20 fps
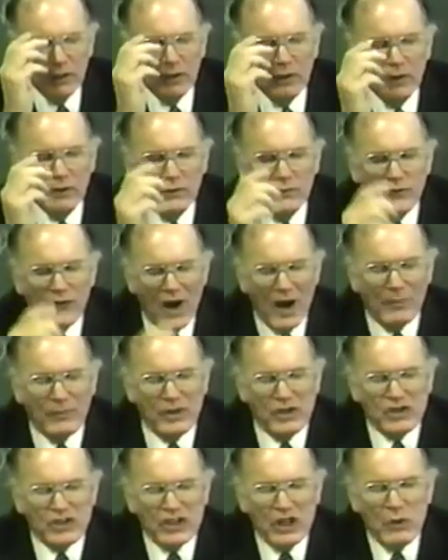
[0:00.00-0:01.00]
From the
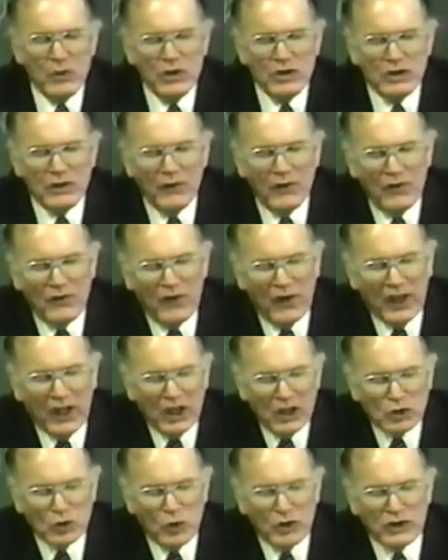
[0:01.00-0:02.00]
series of
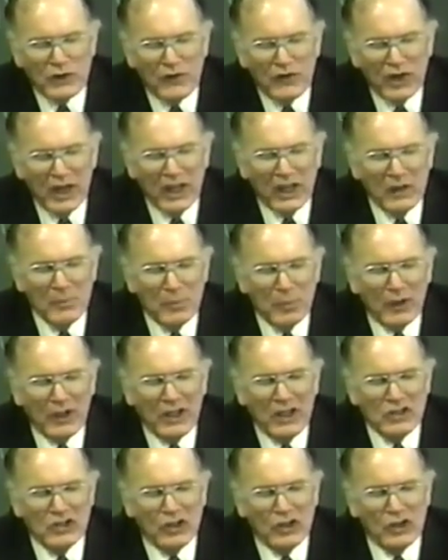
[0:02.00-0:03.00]
events which have taken
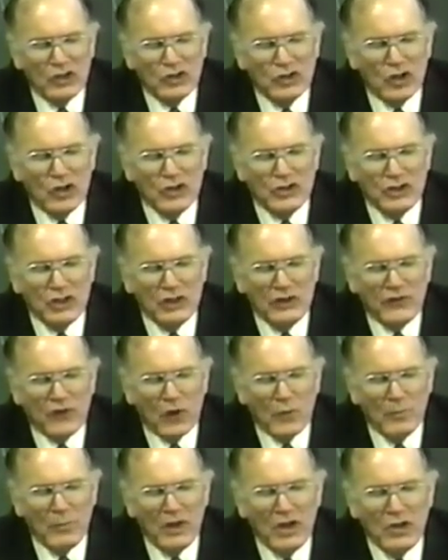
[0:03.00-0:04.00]
place in the churches for
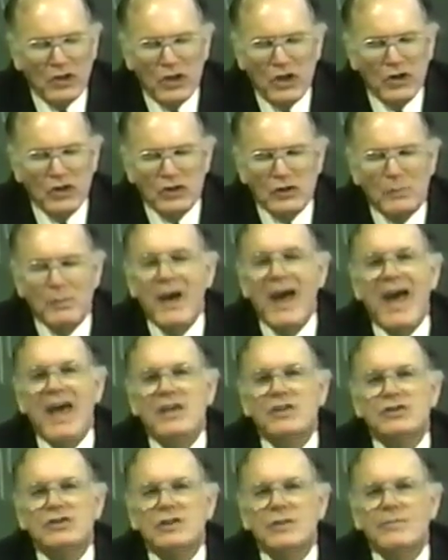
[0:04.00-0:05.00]
many years
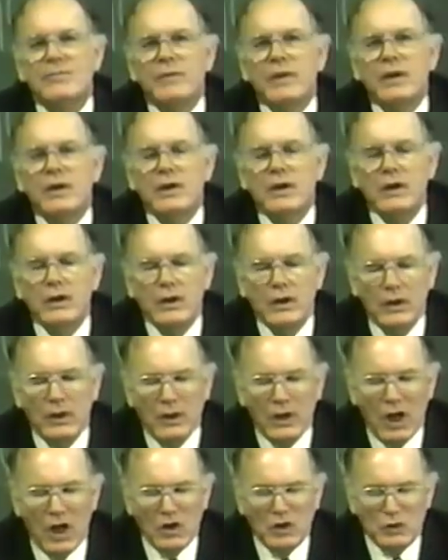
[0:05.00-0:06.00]
past,
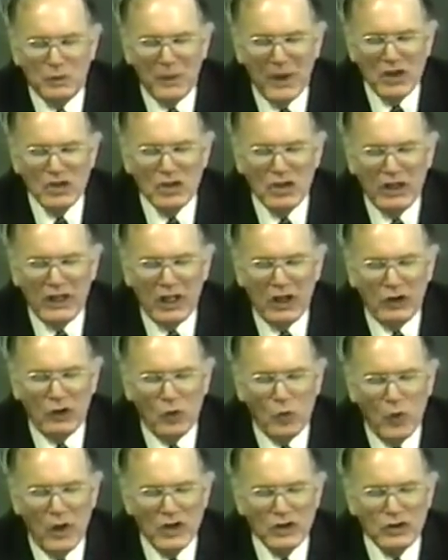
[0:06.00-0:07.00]
especially in the
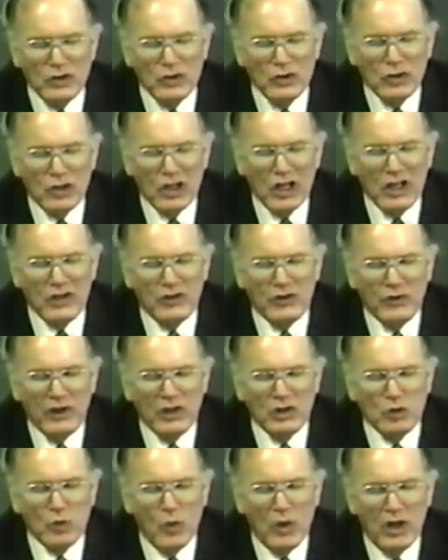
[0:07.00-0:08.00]
Western country,
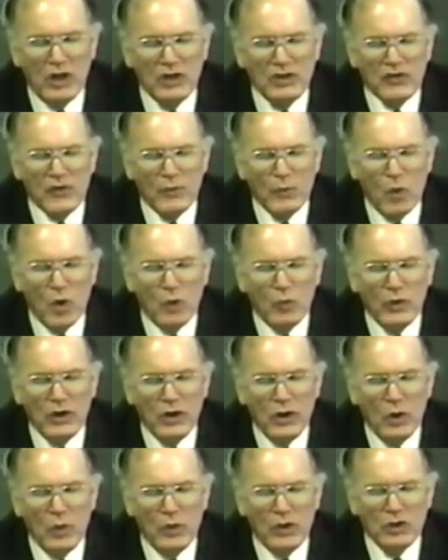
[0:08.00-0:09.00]
as well as from what we
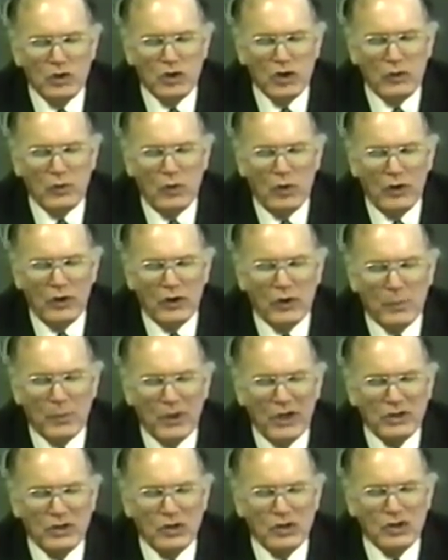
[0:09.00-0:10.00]
know in general to the
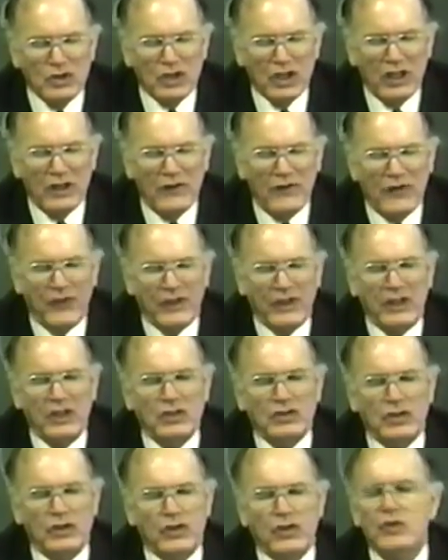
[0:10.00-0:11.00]
present state of things
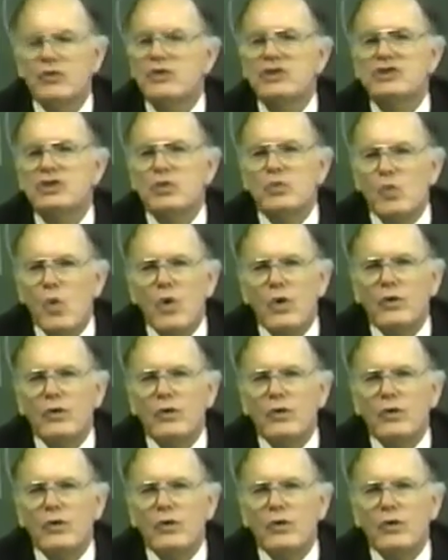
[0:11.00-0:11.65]
in the Christian world.